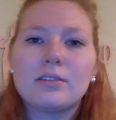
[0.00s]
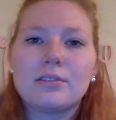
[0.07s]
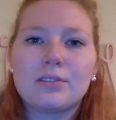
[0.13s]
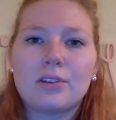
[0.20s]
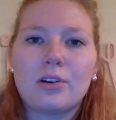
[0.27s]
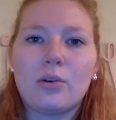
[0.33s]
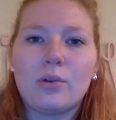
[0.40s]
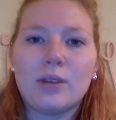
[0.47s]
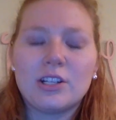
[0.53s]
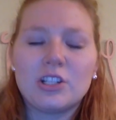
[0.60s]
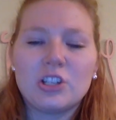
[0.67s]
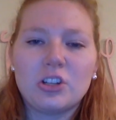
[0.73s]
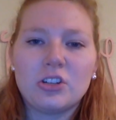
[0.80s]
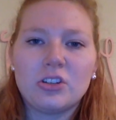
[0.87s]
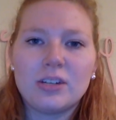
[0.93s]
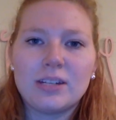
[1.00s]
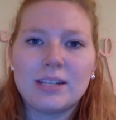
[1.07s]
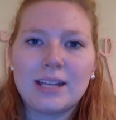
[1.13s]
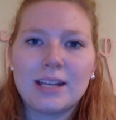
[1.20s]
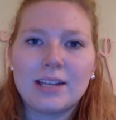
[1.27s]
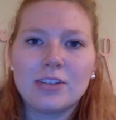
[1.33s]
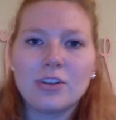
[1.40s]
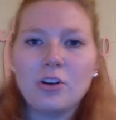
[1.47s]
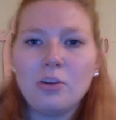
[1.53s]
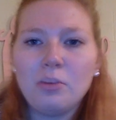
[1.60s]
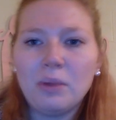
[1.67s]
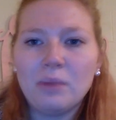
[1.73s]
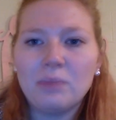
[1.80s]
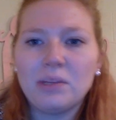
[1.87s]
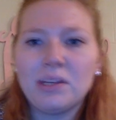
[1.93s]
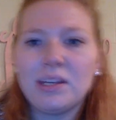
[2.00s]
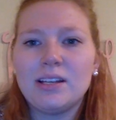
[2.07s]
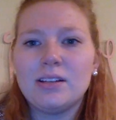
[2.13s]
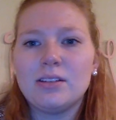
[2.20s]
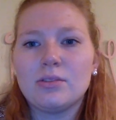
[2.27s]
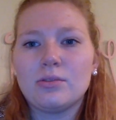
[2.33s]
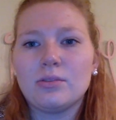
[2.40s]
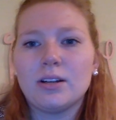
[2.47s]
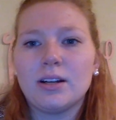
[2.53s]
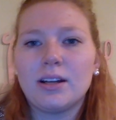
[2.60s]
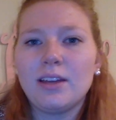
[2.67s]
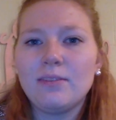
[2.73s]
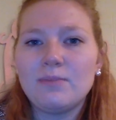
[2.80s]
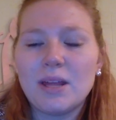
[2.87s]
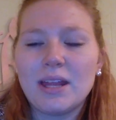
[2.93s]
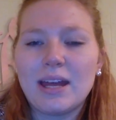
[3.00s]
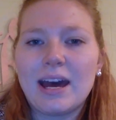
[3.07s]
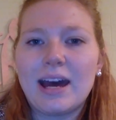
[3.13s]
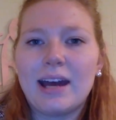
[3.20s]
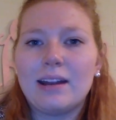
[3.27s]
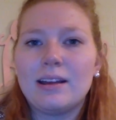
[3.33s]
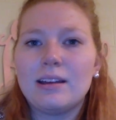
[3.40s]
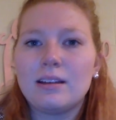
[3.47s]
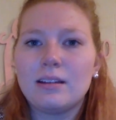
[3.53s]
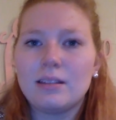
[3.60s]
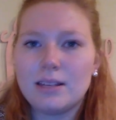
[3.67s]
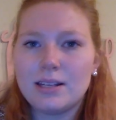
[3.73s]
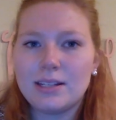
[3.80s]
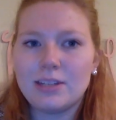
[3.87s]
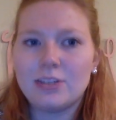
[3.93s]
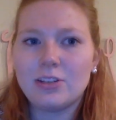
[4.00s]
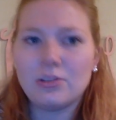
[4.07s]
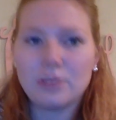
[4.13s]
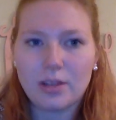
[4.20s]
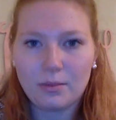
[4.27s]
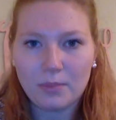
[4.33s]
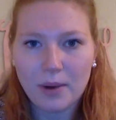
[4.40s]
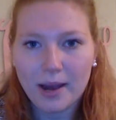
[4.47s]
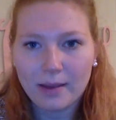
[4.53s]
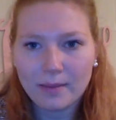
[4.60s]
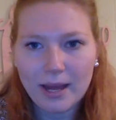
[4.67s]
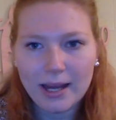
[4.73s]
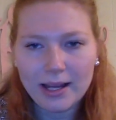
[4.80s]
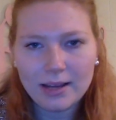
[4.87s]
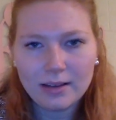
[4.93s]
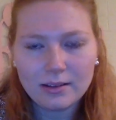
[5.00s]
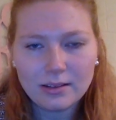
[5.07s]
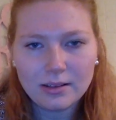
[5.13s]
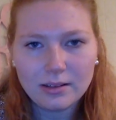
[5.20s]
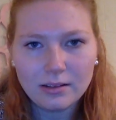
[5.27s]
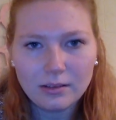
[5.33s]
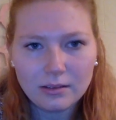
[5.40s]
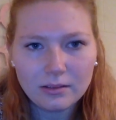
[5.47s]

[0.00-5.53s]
So when a children says, "Open please," or "Give me that," this is using pragmatics.